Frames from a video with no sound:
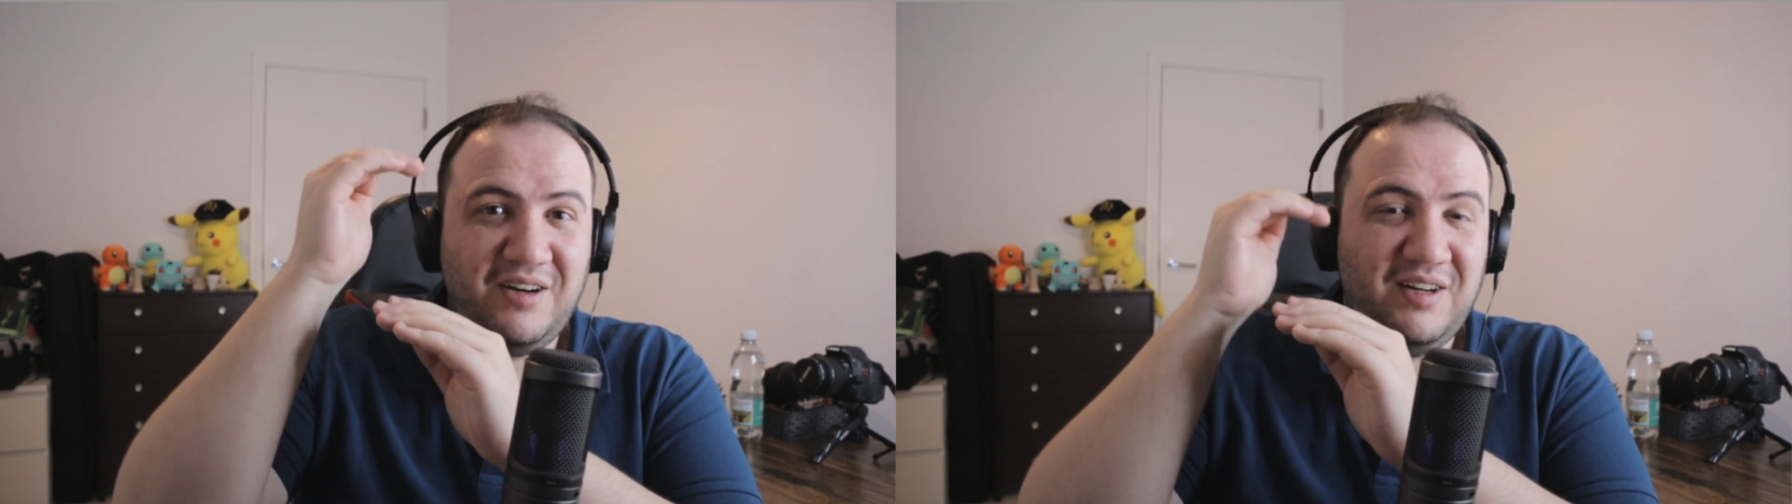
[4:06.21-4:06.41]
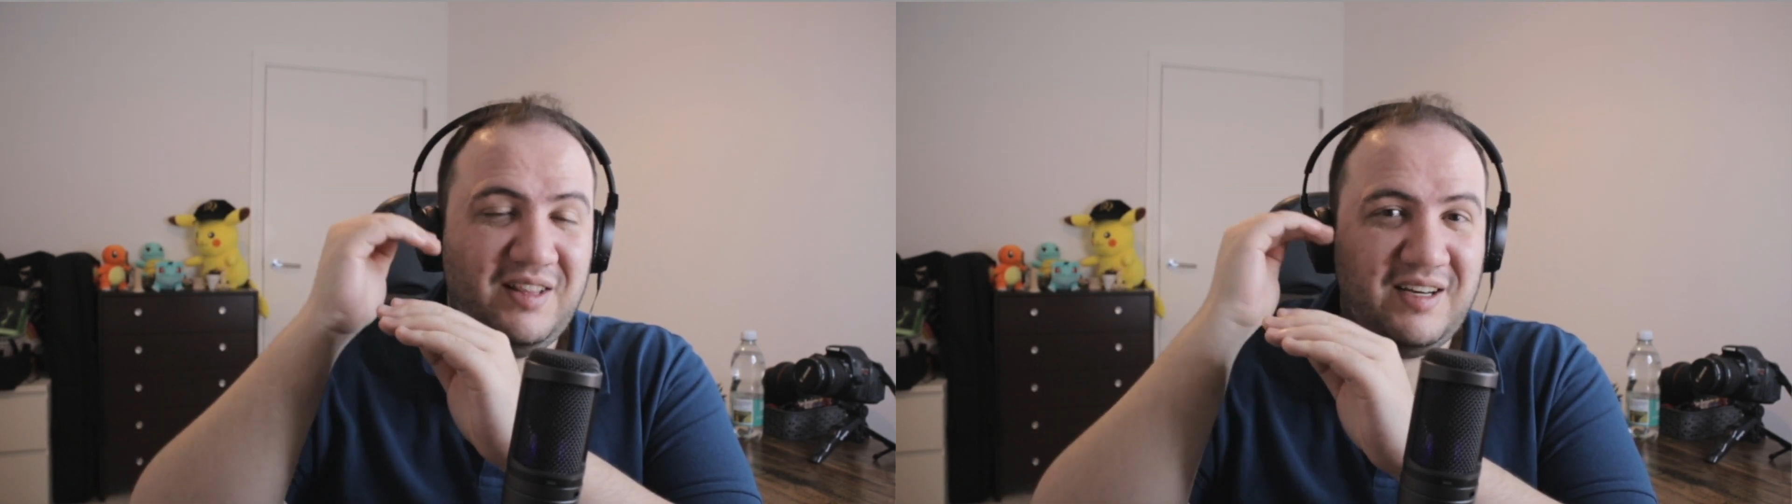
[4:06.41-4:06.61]

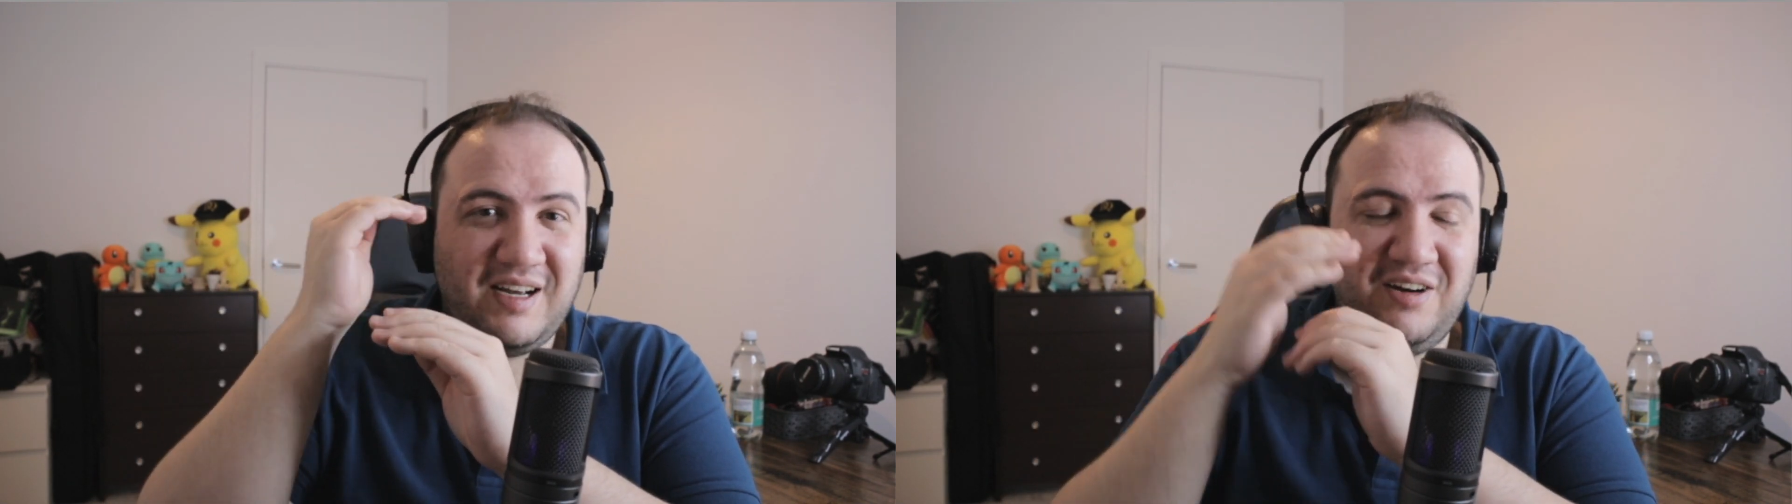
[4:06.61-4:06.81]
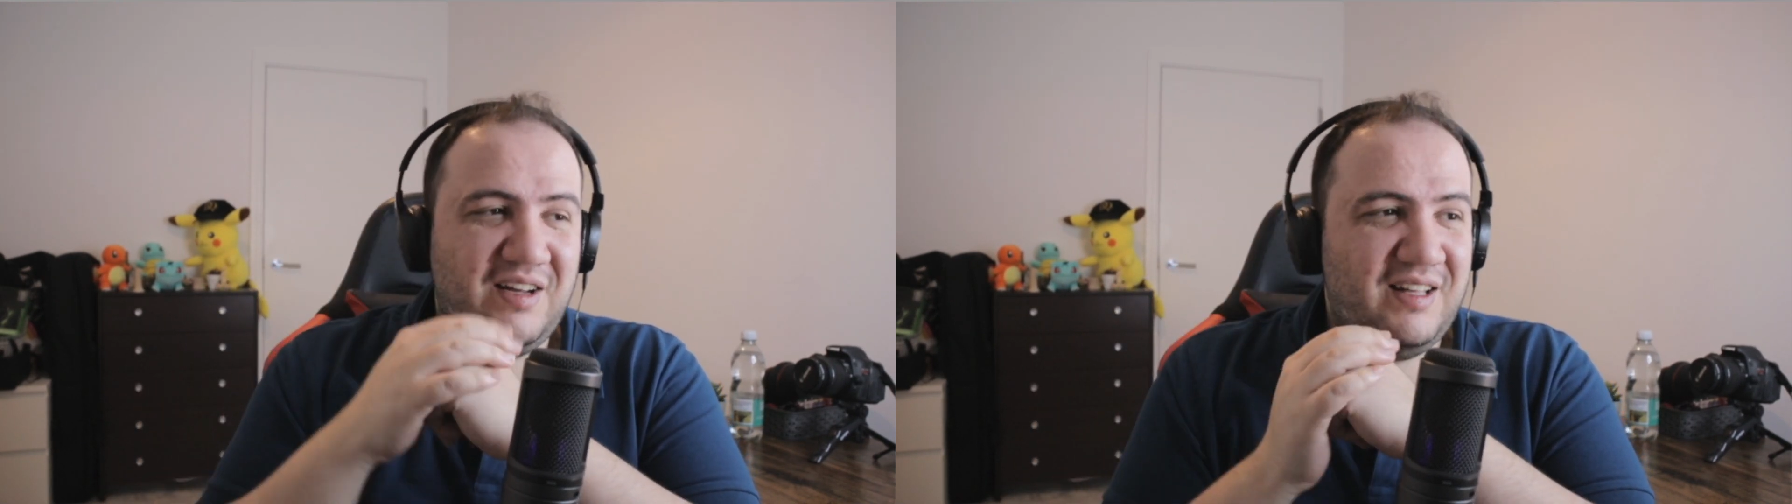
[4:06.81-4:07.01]
and then
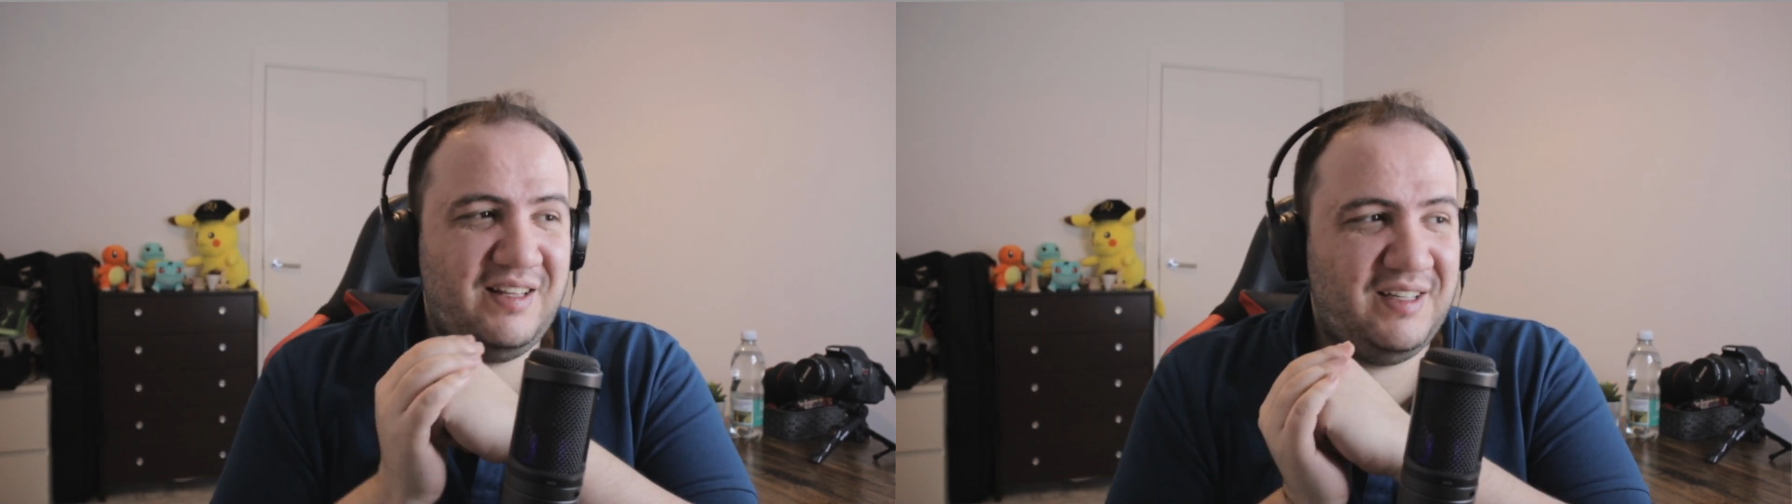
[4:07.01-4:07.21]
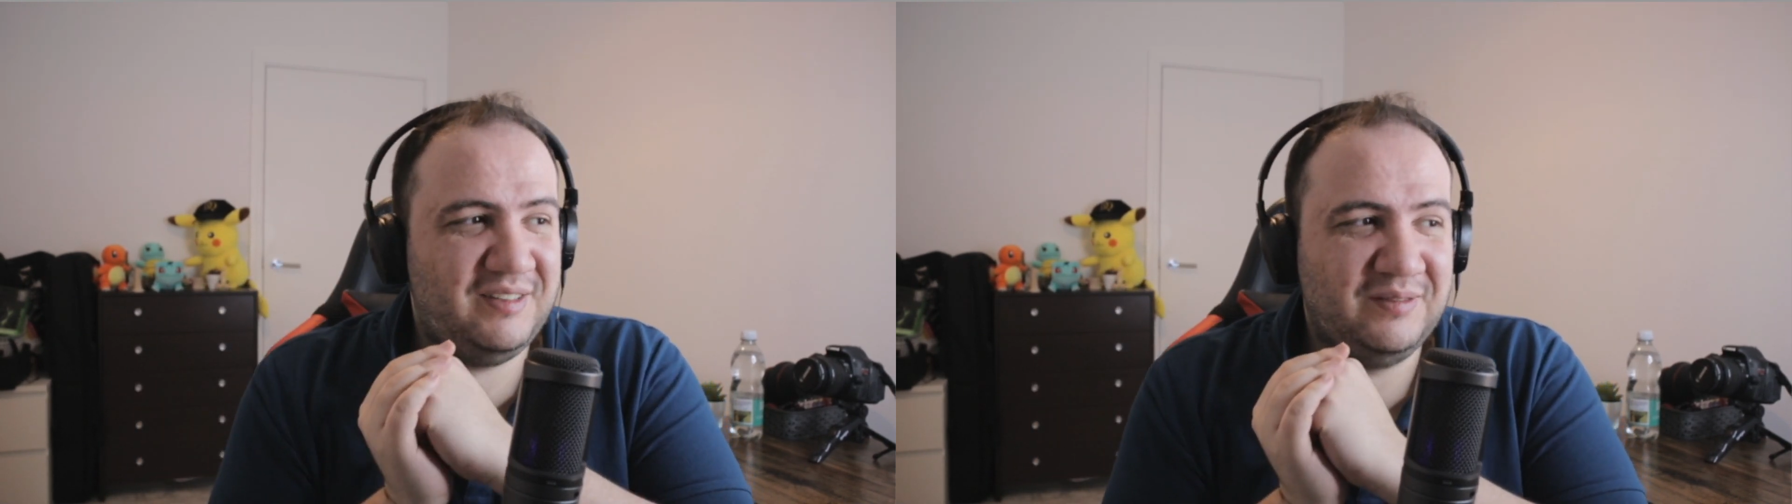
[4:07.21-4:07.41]
higher, and then...